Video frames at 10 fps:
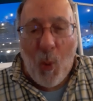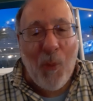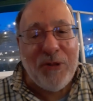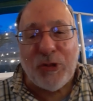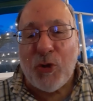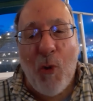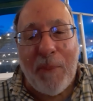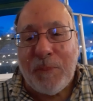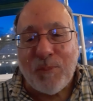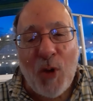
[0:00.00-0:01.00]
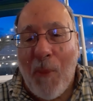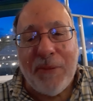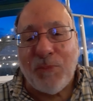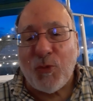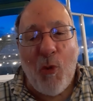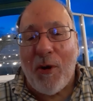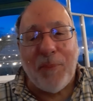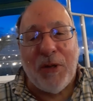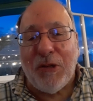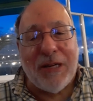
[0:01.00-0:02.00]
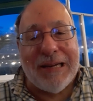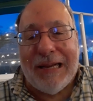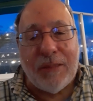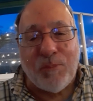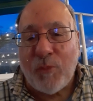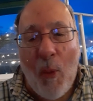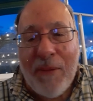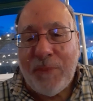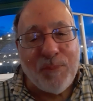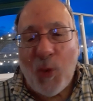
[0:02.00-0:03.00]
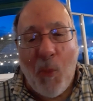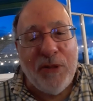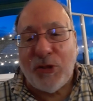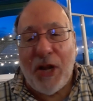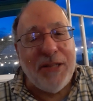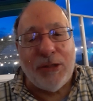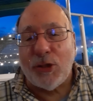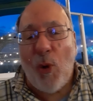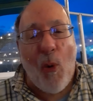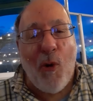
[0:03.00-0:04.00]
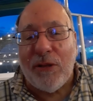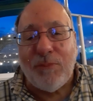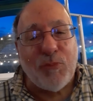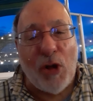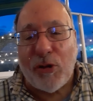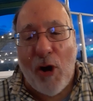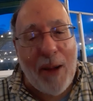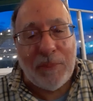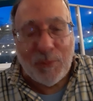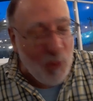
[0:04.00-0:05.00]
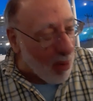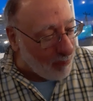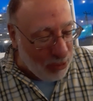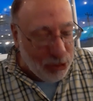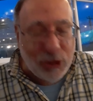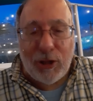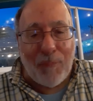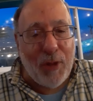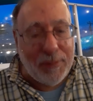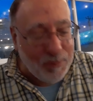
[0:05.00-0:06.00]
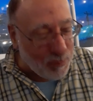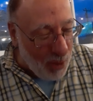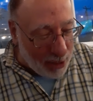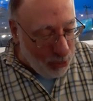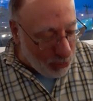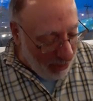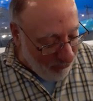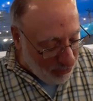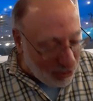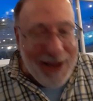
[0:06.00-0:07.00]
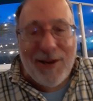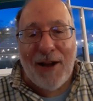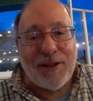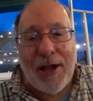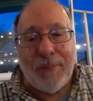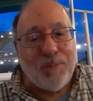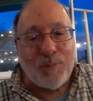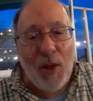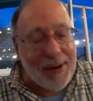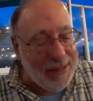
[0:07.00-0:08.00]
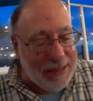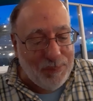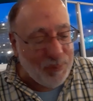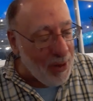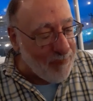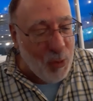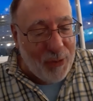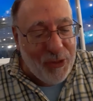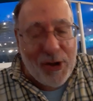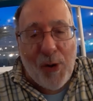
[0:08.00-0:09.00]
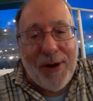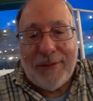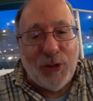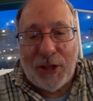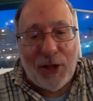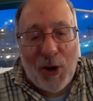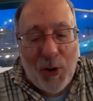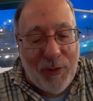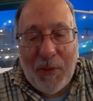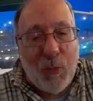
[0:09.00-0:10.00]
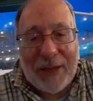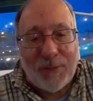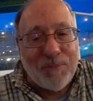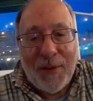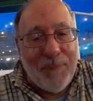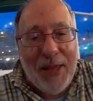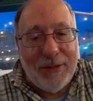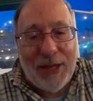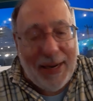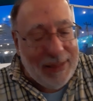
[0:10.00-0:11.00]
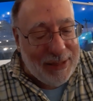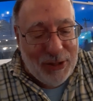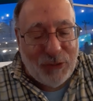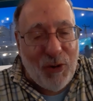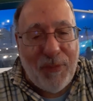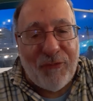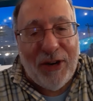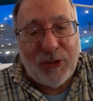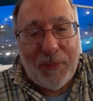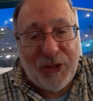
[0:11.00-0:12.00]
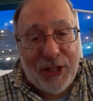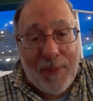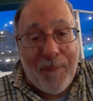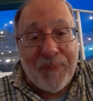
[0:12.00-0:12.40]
We used to grow up, I mean, growing up on Long Island, we used to eat this all the time. And this is something you definitely cannot get in North Dakota, in North Dakota, in the Midwest. You gotta get this from the fresh from the sea.